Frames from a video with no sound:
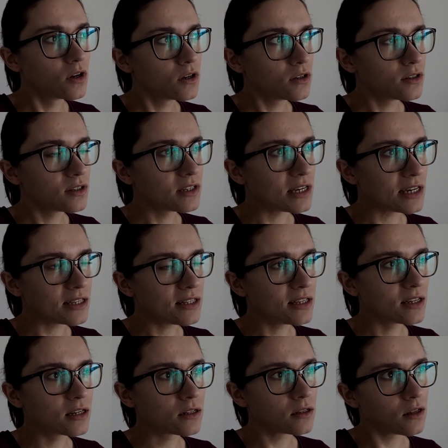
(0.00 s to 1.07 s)

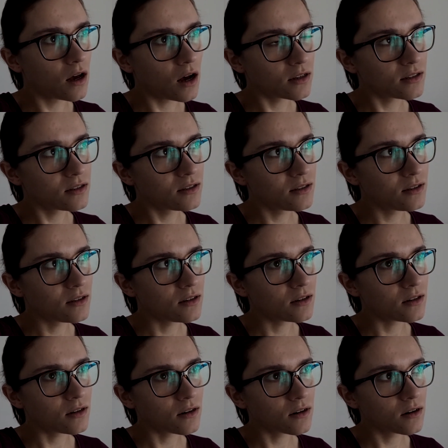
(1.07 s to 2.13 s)
skating last
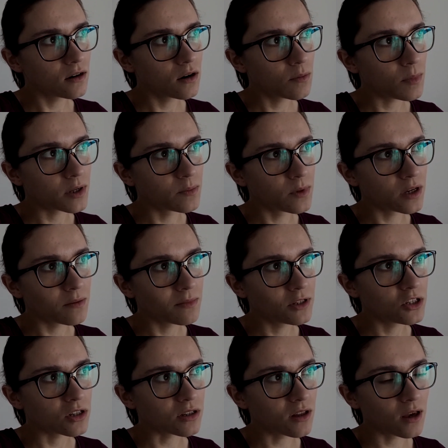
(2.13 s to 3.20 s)
year, but maybe
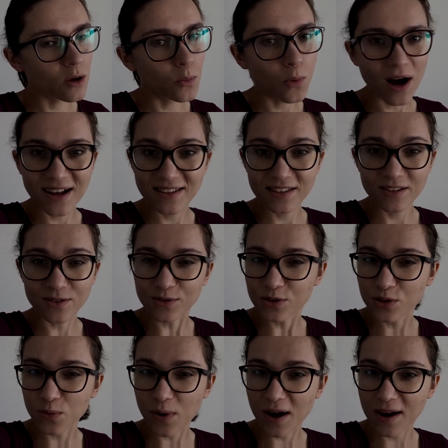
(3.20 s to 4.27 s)
just like once or
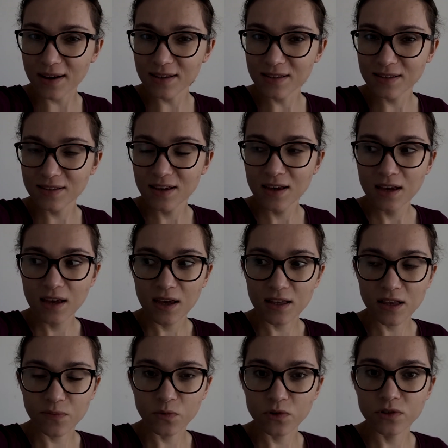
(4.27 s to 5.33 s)
twice
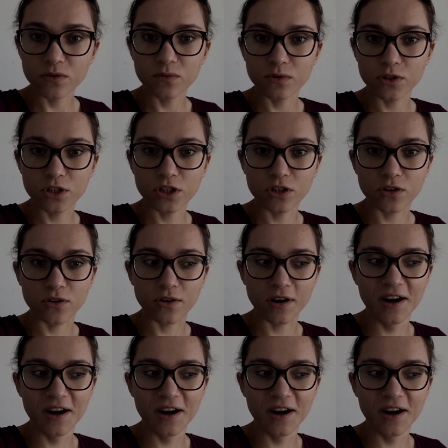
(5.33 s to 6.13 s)
and I'm not even sure.